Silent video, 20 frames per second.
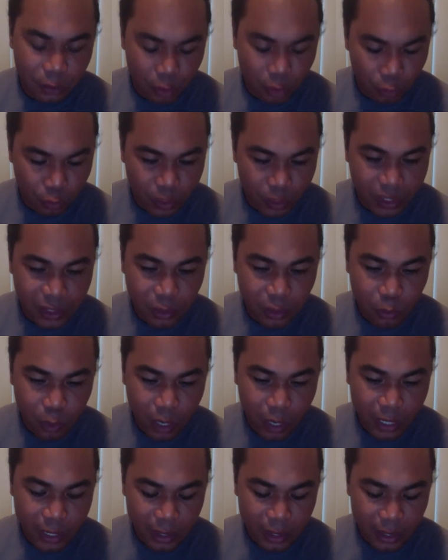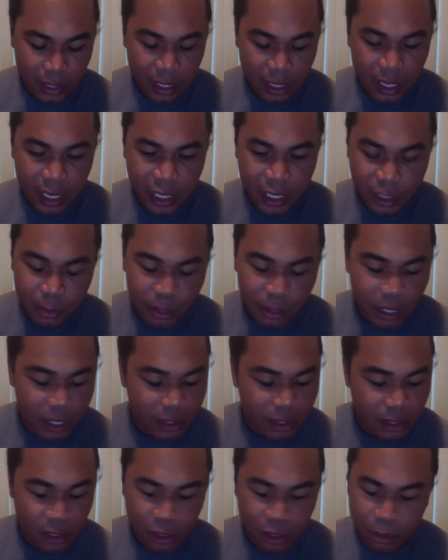The reason why is
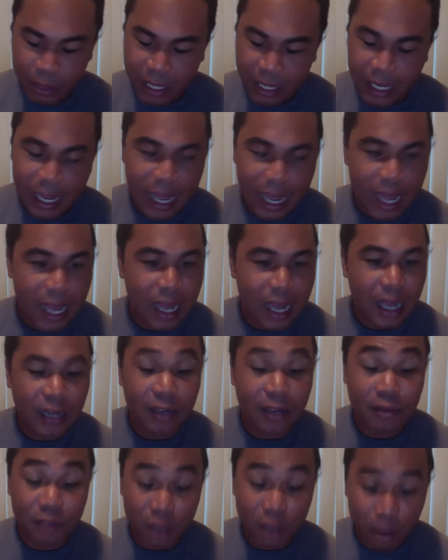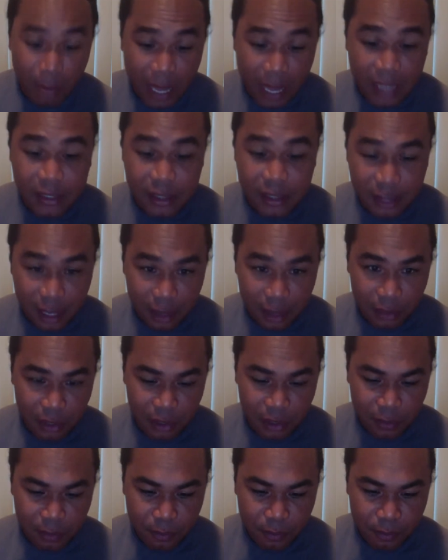because there's going to be a lot of dumbasses out
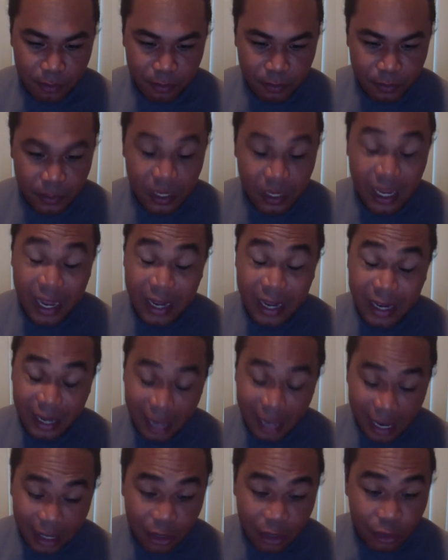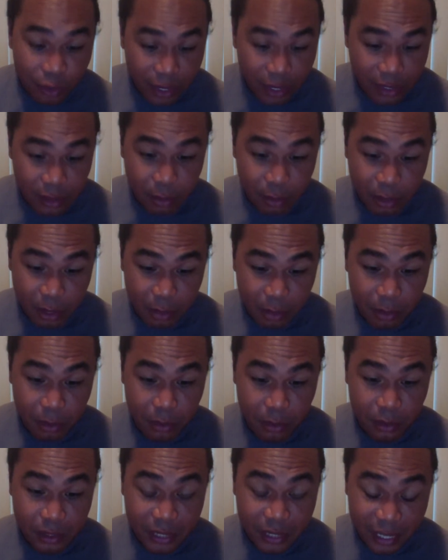there and a lot of crazy
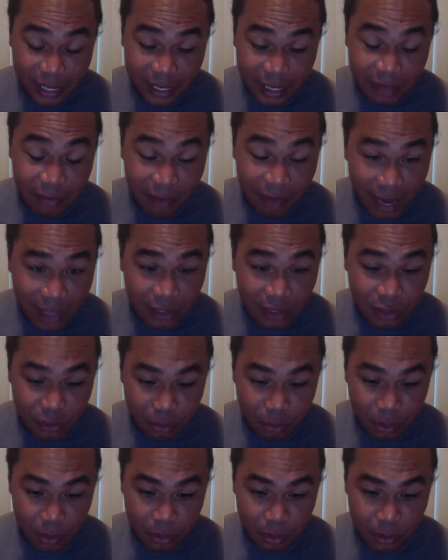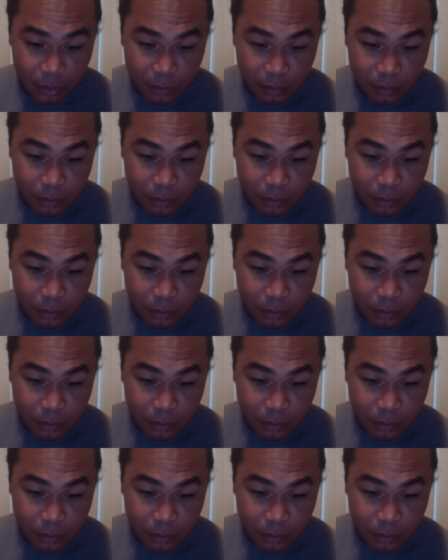people taking advantage of people.